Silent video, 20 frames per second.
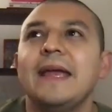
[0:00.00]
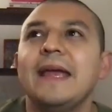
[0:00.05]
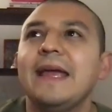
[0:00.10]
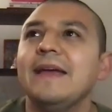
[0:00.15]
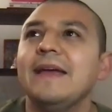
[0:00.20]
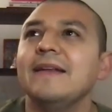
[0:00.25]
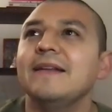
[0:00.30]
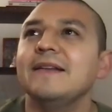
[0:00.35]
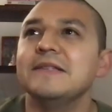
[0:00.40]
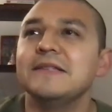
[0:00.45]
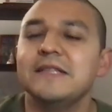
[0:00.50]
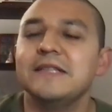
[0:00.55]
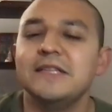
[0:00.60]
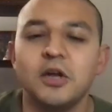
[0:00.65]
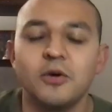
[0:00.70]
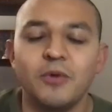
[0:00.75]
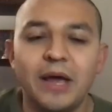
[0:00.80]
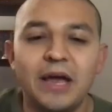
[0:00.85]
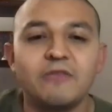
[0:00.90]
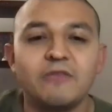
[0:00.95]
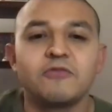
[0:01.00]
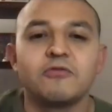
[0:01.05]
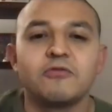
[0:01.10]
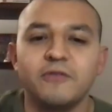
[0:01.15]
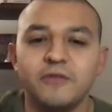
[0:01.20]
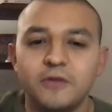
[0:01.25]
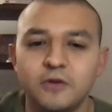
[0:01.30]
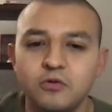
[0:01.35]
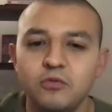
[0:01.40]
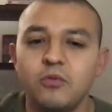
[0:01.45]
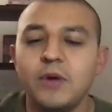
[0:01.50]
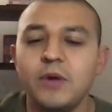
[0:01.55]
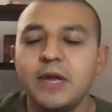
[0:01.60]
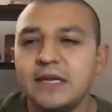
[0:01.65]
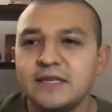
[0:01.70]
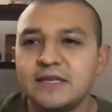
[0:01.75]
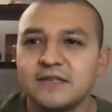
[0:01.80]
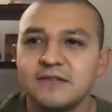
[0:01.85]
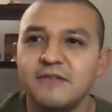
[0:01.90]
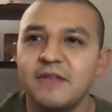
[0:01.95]
And, you know, after a few
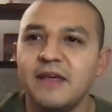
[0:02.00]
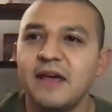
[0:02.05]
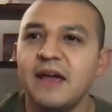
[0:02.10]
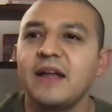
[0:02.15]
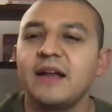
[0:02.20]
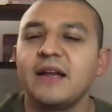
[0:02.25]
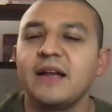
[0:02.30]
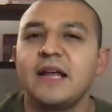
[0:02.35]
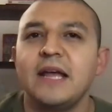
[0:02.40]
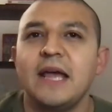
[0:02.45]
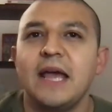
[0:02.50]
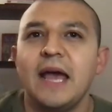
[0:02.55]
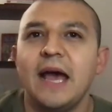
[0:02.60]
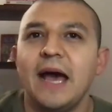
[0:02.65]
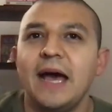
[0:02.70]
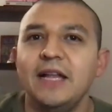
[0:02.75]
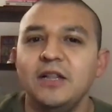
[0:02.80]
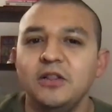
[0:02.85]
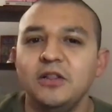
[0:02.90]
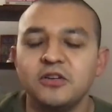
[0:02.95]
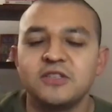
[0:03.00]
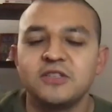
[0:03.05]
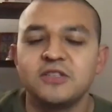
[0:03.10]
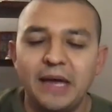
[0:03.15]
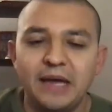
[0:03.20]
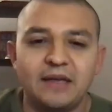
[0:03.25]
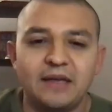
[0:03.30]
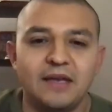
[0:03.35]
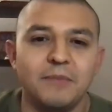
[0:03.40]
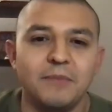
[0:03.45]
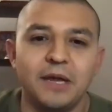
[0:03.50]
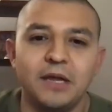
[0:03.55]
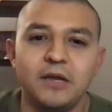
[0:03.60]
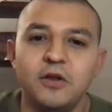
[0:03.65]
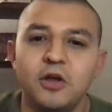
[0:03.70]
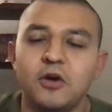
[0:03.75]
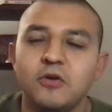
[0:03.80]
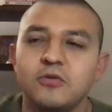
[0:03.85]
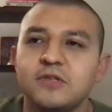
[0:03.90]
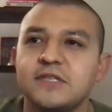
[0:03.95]
weeks of that, I looked back at my
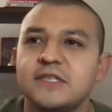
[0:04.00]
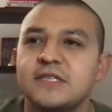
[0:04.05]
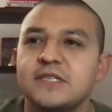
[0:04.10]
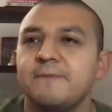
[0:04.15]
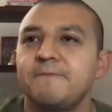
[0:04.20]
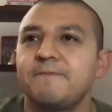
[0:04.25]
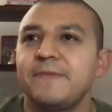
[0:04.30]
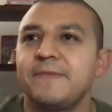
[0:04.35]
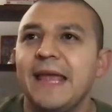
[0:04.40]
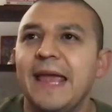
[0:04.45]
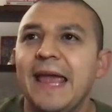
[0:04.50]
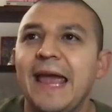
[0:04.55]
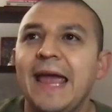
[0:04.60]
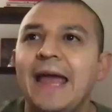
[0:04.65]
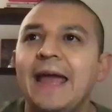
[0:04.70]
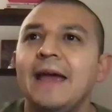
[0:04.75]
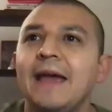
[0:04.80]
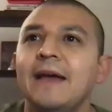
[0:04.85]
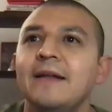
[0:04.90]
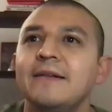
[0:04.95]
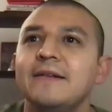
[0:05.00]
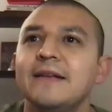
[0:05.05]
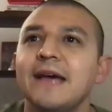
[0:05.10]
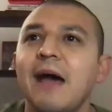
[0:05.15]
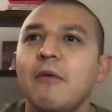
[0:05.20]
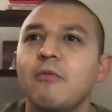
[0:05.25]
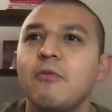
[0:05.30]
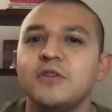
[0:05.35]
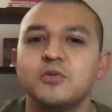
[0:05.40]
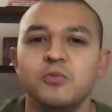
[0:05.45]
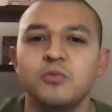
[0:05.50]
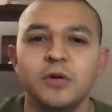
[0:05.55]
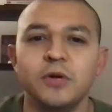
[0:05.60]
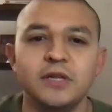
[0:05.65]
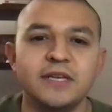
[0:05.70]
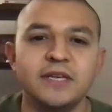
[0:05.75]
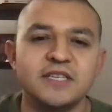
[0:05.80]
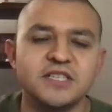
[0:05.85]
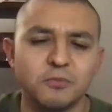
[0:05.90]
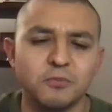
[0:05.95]
notes and I was
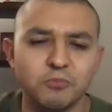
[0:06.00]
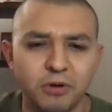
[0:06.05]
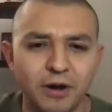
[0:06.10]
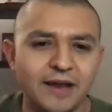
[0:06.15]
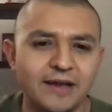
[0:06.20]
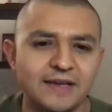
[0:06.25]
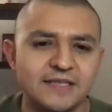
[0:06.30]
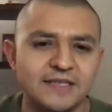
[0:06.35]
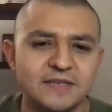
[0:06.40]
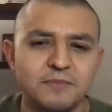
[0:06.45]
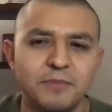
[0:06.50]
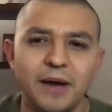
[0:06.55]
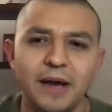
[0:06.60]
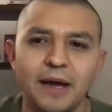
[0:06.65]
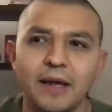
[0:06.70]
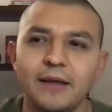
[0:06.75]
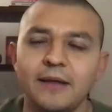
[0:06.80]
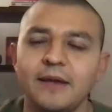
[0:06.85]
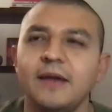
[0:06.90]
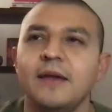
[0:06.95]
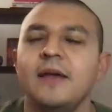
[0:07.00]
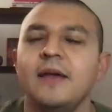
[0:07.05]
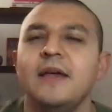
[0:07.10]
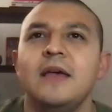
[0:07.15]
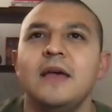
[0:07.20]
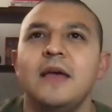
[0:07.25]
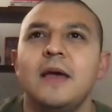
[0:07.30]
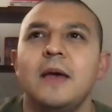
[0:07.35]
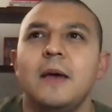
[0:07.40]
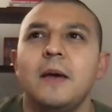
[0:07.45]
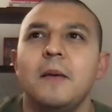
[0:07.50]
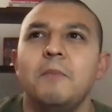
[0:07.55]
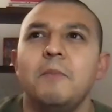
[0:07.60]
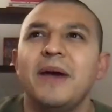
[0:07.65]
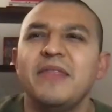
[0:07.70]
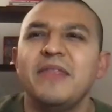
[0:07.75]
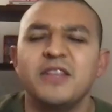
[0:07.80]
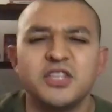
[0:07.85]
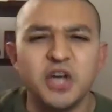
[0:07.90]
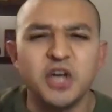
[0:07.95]
really surprised by,
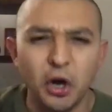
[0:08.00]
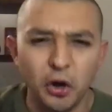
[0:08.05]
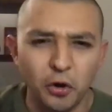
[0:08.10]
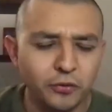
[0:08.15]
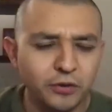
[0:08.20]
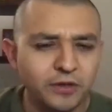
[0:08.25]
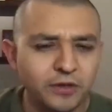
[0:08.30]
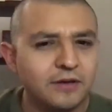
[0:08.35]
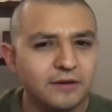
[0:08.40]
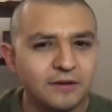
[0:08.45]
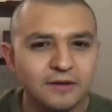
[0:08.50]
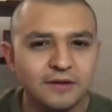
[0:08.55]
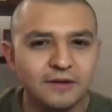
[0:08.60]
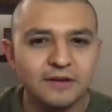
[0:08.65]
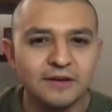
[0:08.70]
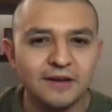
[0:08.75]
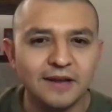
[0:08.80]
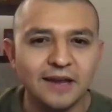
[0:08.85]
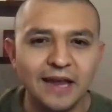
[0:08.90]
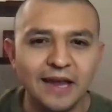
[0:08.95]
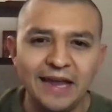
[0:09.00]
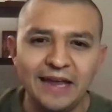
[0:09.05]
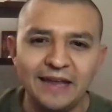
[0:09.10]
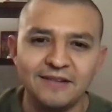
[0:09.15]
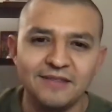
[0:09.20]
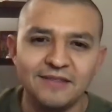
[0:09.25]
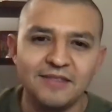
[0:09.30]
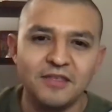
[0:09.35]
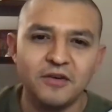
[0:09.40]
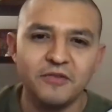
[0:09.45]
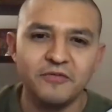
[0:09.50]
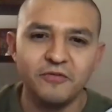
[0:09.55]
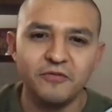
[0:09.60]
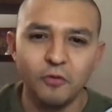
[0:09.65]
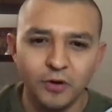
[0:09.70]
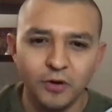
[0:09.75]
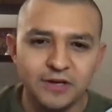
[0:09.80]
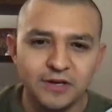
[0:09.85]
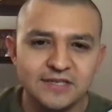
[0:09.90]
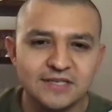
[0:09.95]
by the tone and the
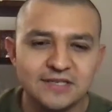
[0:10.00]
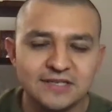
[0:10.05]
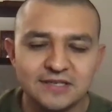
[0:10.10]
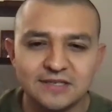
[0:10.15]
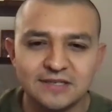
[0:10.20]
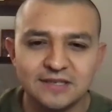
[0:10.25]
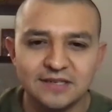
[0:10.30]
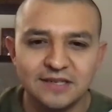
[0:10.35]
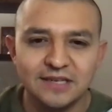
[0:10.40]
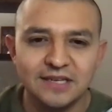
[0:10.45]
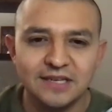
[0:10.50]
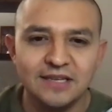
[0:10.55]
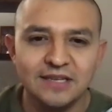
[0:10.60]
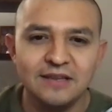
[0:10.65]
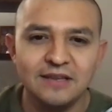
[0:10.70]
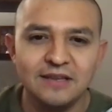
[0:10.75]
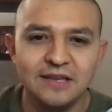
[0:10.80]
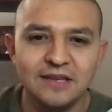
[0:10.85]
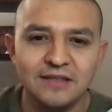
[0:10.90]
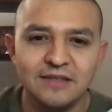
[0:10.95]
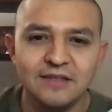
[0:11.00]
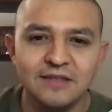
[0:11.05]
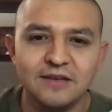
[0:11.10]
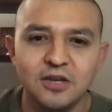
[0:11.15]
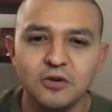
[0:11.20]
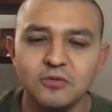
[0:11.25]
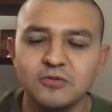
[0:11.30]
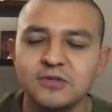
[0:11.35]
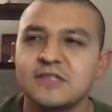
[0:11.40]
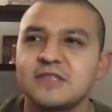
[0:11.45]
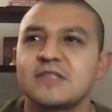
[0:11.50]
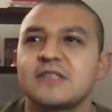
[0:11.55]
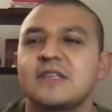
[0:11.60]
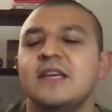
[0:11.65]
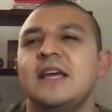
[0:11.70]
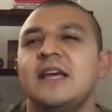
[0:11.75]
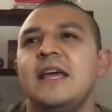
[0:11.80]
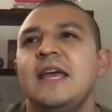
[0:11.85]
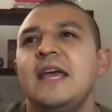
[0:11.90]
voice in, in the notes.